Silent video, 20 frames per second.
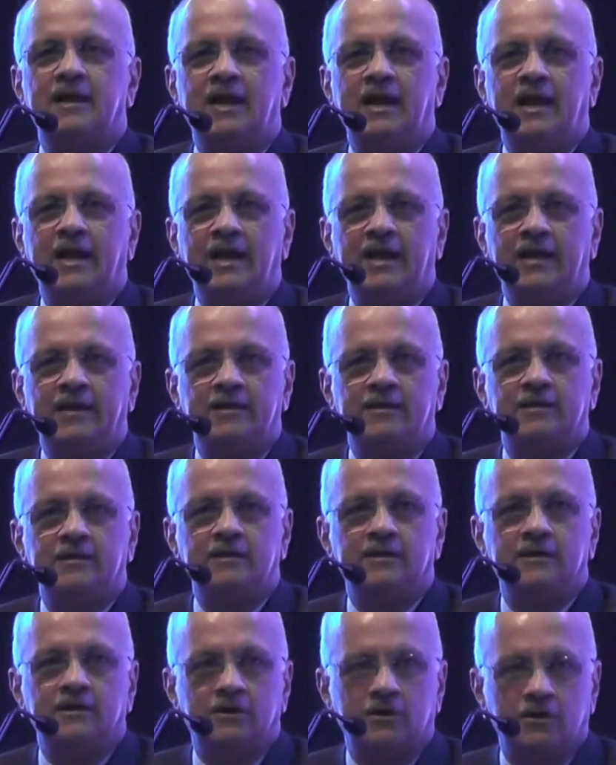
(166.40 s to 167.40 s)
and
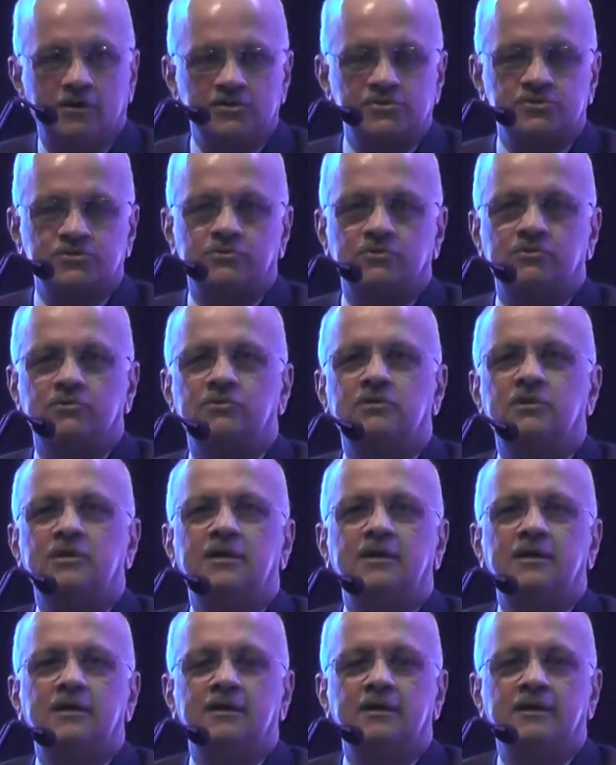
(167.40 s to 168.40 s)
also
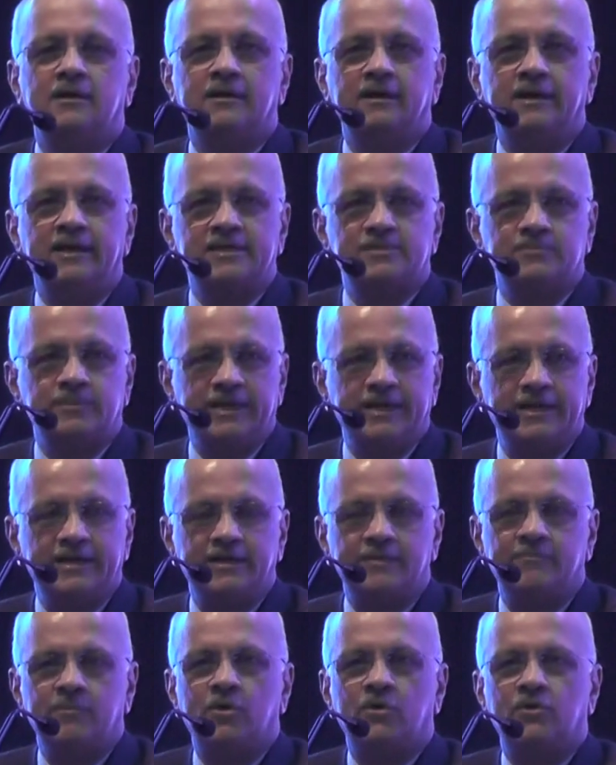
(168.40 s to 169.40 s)

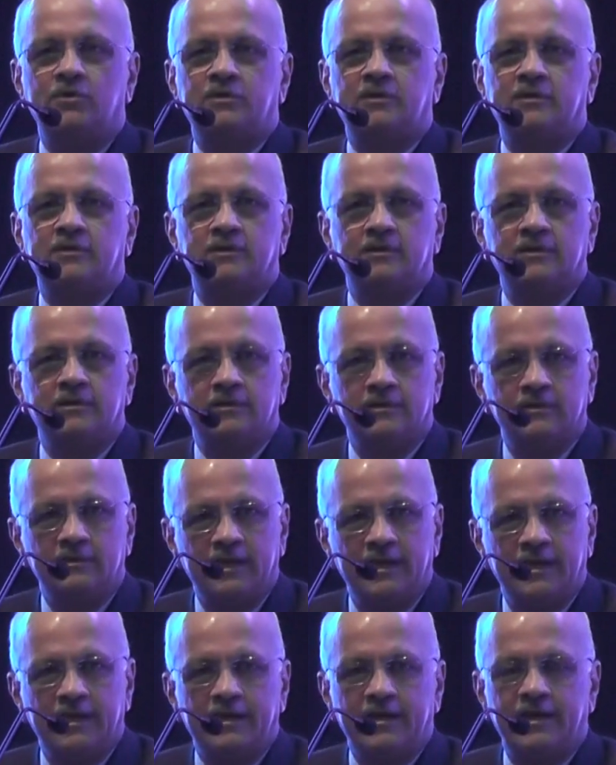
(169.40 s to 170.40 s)
explained about
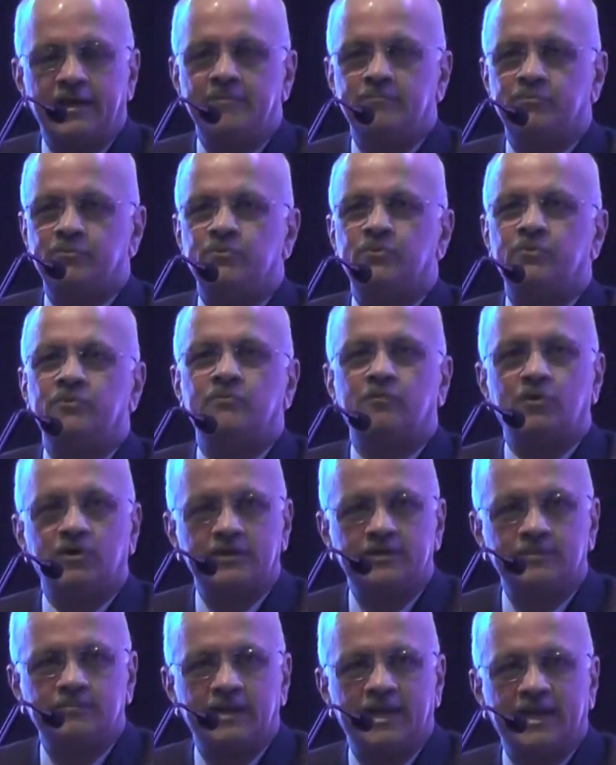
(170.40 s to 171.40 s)
Naya Raipur,
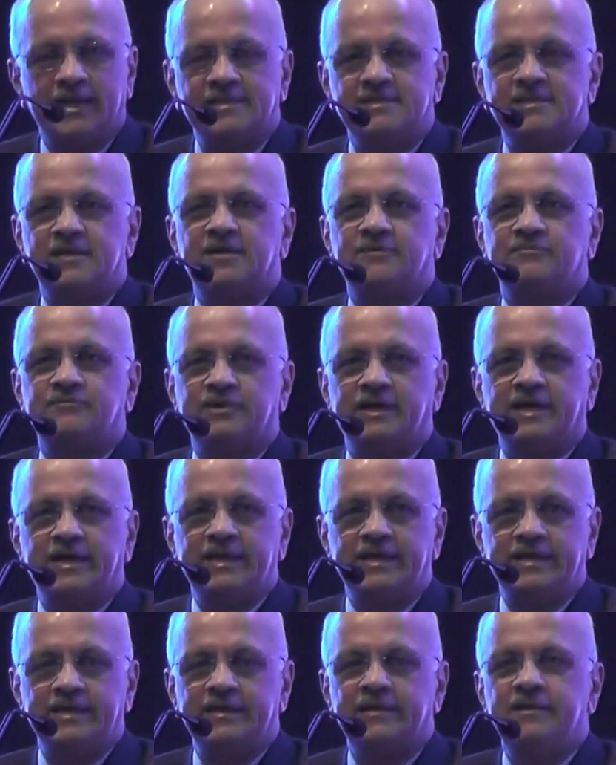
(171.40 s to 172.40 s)
what the plans are for
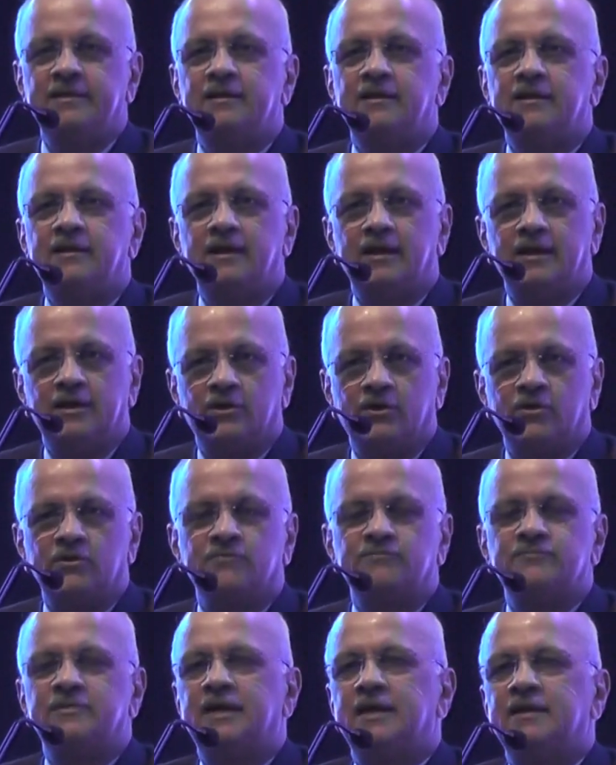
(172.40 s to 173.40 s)
IT, and all
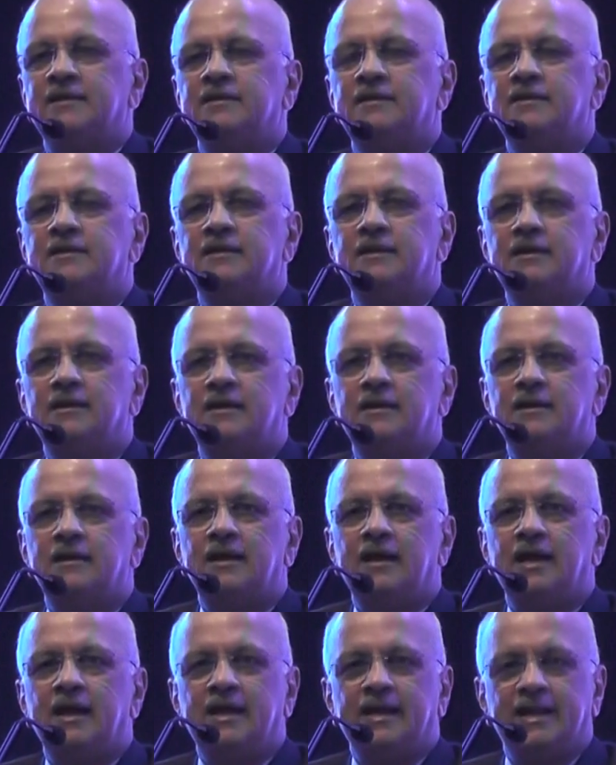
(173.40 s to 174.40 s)
of that.
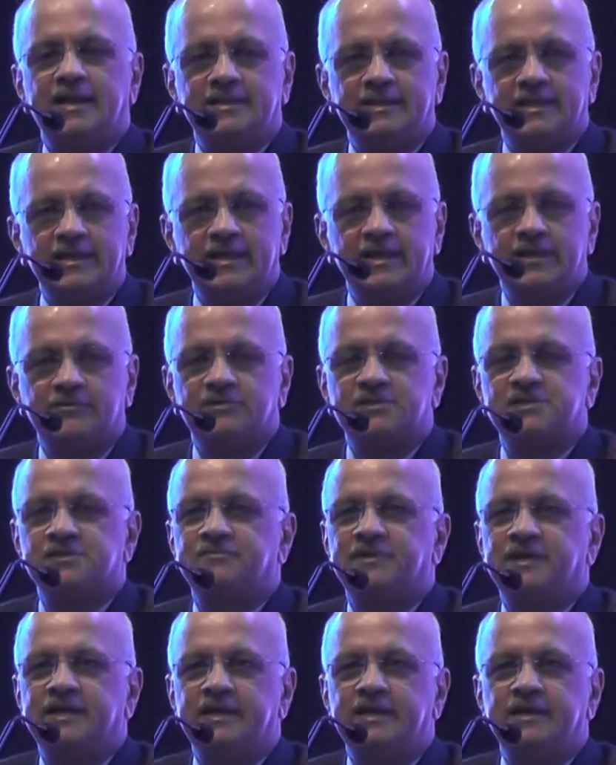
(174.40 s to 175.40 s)
And I think it was a
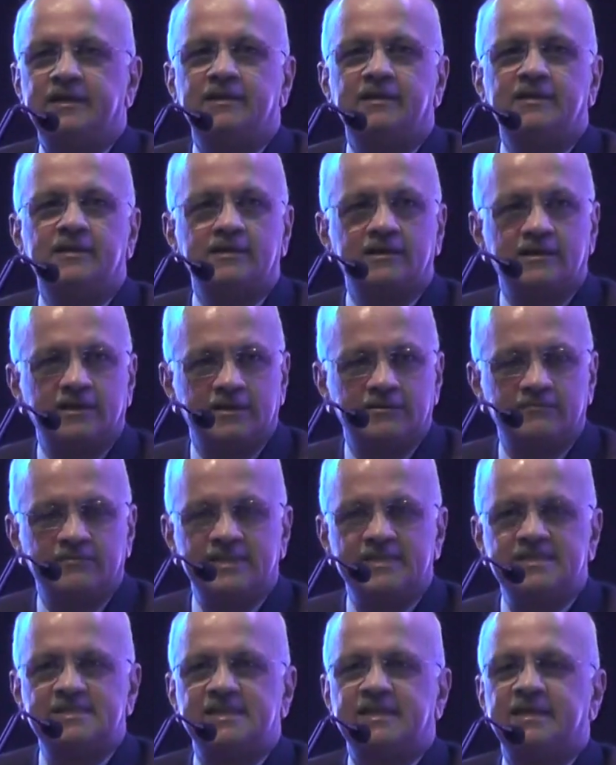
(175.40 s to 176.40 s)
very
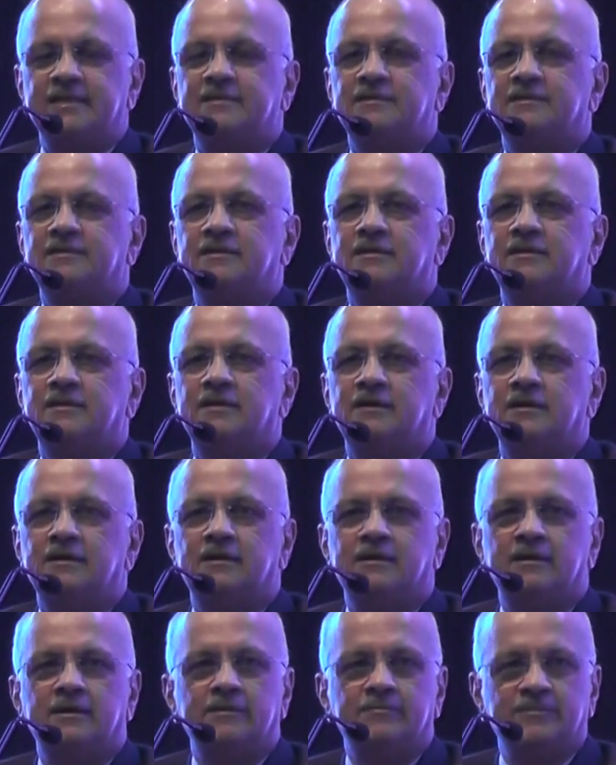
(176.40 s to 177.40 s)
convincing
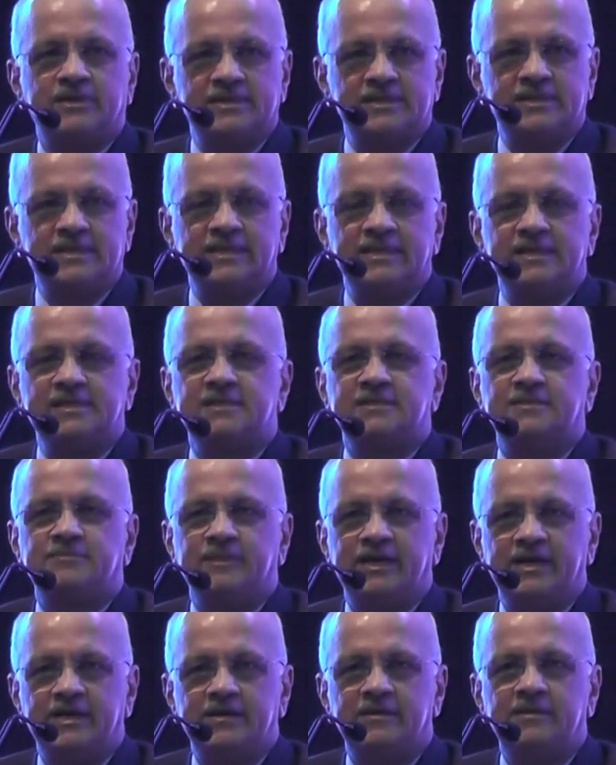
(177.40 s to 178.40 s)
presentation
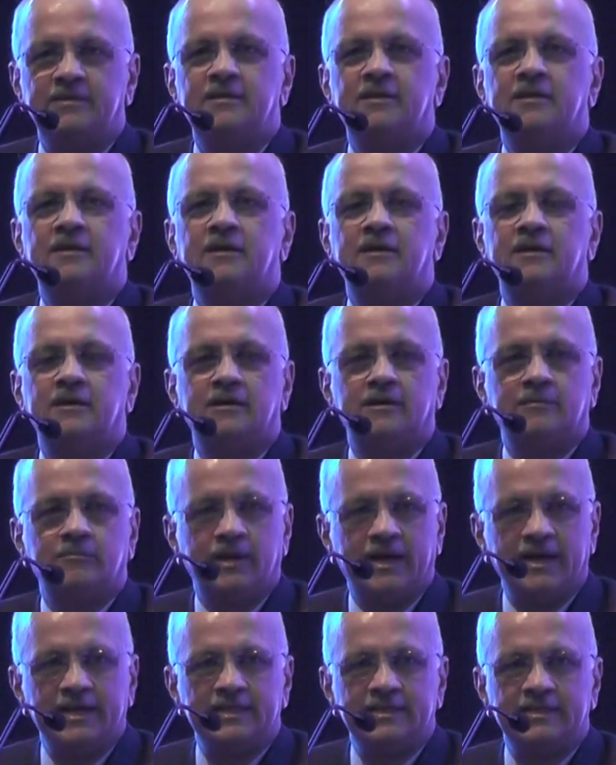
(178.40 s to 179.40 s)
made
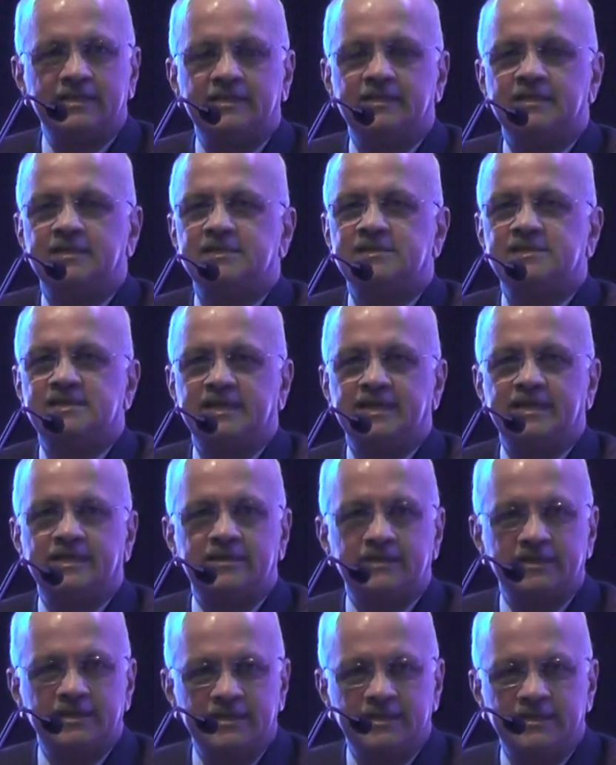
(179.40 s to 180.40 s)
by the state